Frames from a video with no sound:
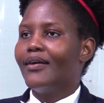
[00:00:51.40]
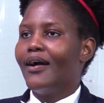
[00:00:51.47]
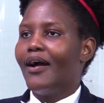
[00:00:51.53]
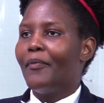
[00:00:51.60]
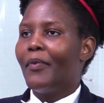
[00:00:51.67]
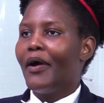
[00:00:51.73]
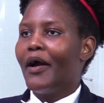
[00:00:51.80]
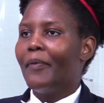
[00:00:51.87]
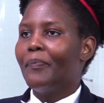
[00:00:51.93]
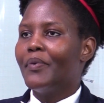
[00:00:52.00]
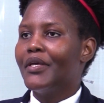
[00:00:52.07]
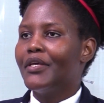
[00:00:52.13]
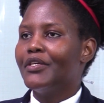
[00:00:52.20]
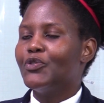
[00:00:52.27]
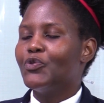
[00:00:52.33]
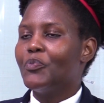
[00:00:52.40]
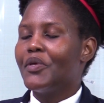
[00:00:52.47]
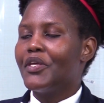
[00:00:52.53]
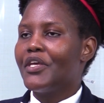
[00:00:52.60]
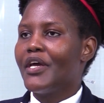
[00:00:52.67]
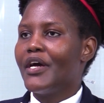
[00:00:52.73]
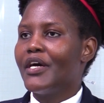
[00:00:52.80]
I'm happy to be
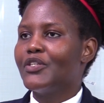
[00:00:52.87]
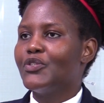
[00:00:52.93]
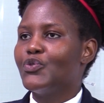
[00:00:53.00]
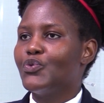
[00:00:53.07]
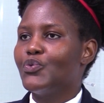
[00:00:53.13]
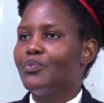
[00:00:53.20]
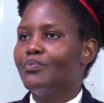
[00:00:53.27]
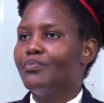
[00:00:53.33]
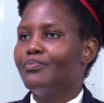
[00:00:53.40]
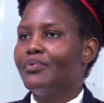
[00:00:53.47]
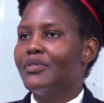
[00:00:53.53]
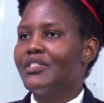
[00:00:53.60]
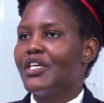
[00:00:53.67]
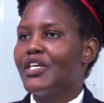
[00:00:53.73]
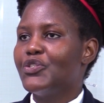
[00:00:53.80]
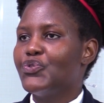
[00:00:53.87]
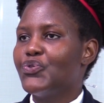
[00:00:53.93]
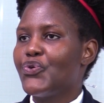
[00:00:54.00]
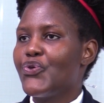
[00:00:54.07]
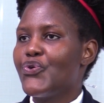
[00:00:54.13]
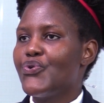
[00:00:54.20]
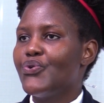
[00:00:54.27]
here to present to
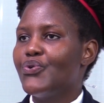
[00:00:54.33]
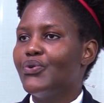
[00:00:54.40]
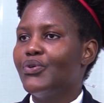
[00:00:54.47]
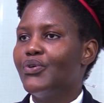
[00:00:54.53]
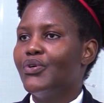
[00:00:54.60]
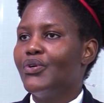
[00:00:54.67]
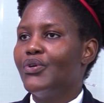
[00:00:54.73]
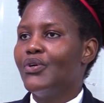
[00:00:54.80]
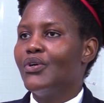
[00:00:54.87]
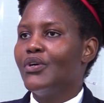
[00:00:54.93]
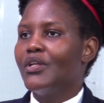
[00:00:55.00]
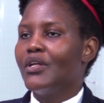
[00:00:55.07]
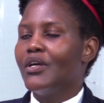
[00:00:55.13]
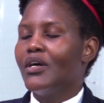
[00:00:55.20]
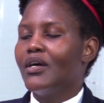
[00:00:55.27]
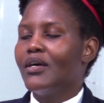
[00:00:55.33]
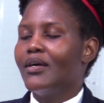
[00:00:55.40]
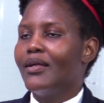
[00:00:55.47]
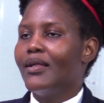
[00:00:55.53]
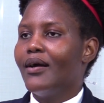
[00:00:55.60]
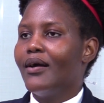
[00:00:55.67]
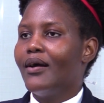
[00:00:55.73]
you
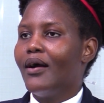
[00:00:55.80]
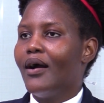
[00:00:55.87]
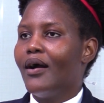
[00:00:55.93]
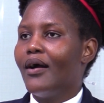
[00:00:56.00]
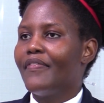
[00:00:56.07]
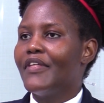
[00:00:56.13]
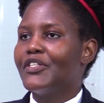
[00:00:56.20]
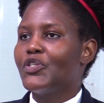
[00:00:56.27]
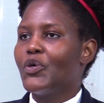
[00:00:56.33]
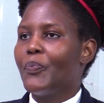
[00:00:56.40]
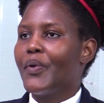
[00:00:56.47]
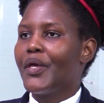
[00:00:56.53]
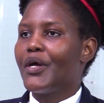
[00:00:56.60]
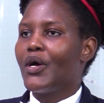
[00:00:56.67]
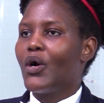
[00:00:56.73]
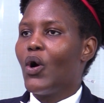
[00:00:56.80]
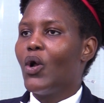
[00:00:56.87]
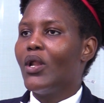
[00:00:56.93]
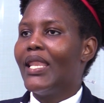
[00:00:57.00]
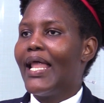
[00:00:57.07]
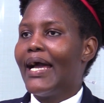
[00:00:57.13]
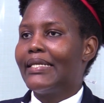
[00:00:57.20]
the topic
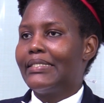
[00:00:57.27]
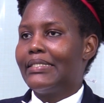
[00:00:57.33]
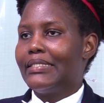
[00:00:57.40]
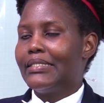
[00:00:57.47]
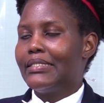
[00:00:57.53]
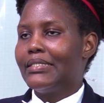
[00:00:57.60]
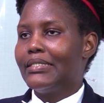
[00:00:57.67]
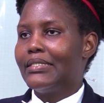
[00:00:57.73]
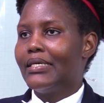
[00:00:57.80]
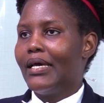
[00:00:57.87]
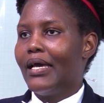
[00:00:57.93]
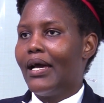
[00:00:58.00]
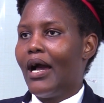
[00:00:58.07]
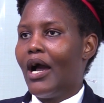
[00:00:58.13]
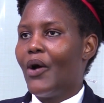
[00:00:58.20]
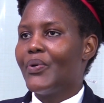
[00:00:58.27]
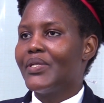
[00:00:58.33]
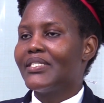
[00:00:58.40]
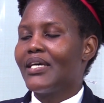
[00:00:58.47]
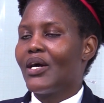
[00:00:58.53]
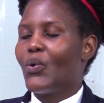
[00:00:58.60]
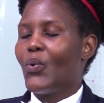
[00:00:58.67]
on land, how
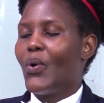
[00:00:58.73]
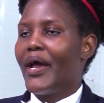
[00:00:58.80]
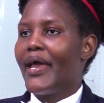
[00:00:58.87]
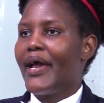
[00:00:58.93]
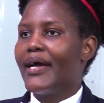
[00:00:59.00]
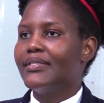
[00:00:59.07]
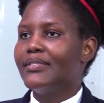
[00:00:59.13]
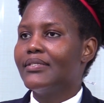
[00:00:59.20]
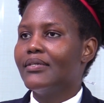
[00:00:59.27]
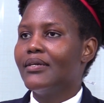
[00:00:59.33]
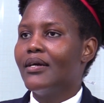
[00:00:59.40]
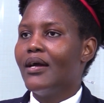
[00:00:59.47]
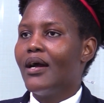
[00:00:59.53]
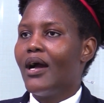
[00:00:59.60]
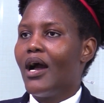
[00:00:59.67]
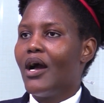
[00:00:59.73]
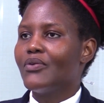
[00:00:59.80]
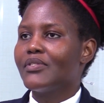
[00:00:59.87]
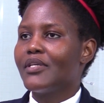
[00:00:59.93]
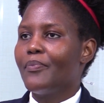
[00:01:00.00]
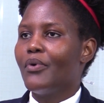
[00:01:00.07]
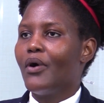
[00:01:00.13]
it's acquired,
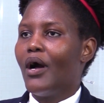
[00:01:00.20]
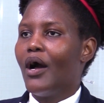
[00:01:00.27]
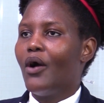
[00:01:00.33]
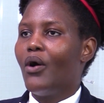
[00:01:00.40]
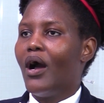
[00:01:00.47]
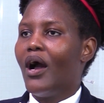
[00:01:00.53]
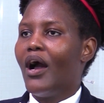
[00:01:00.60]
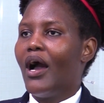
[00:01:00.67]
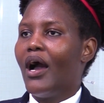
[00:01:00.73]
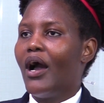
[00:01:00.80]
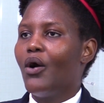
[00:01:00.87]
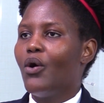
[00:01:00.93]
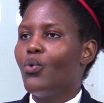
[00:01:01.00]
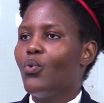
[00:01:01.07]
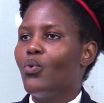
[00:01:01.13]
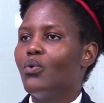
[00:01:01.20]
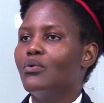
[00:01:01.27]
how